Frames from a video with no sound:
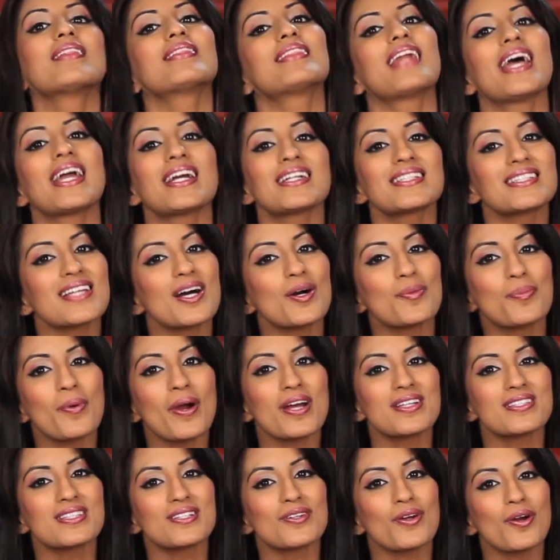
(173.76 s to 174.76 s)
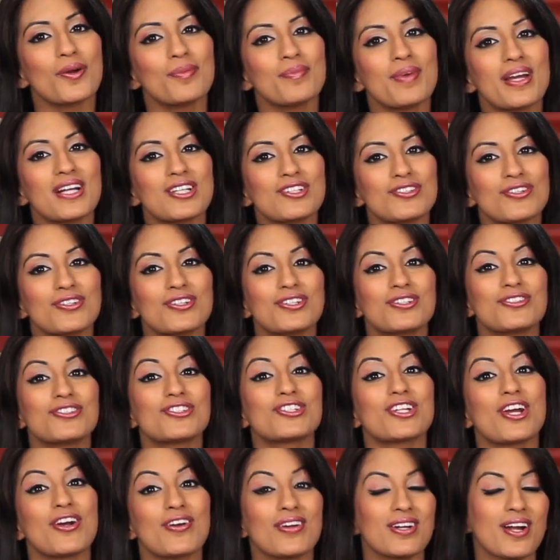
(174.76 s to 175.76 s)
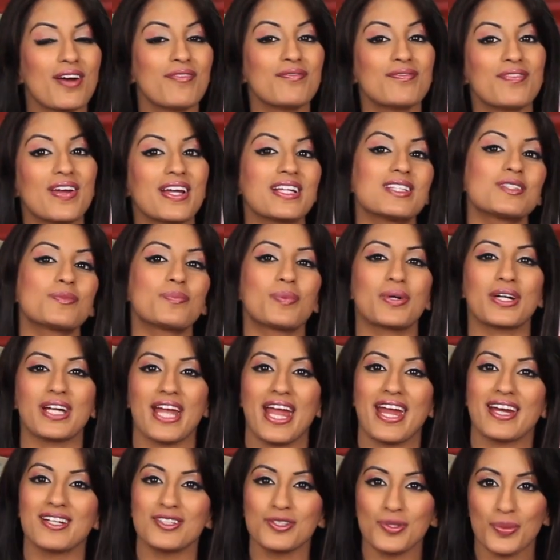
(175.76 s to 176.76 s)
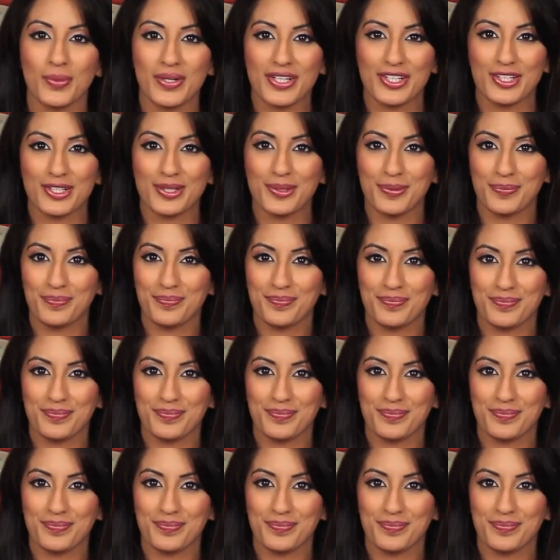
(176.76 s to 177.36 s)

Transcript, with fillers: Thanks, El Presidor. Make sure you share it on Facebook and Twitter.